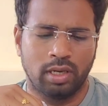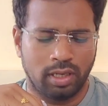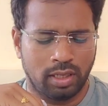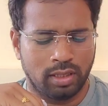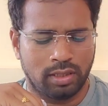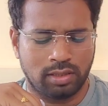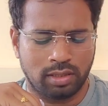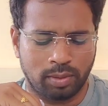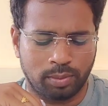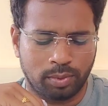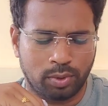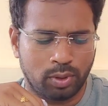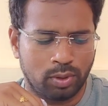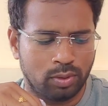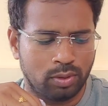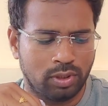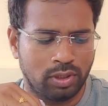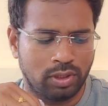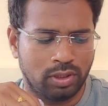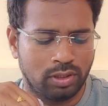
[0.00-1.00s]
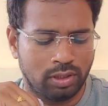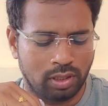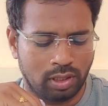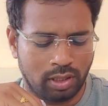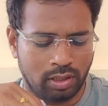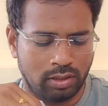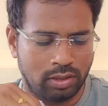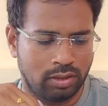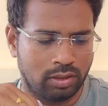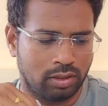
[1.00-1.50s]
It's up to you.
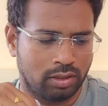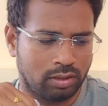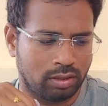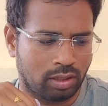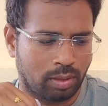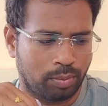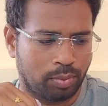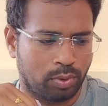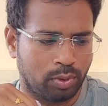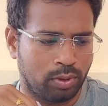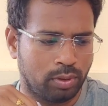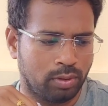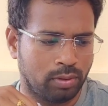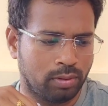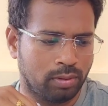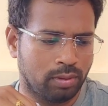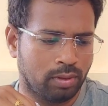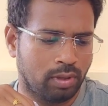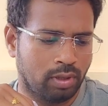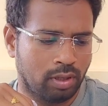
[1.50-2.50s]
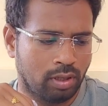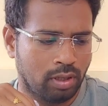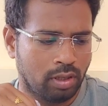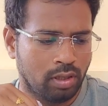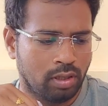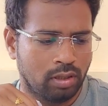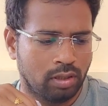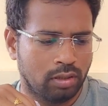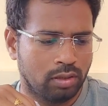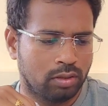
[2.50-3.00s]
This is up to you.
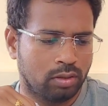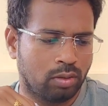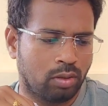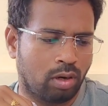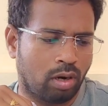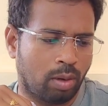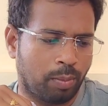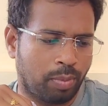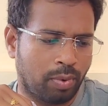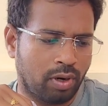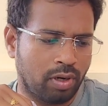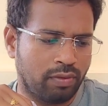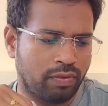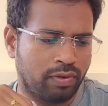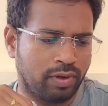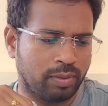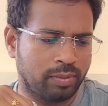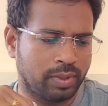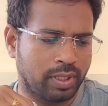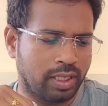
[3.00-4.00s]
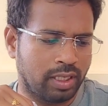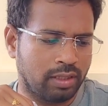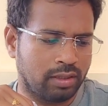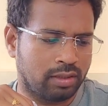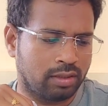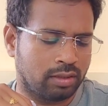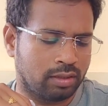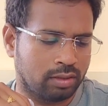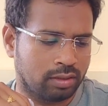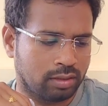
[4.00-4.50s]
So apart from
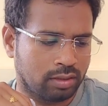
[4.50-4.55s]
this,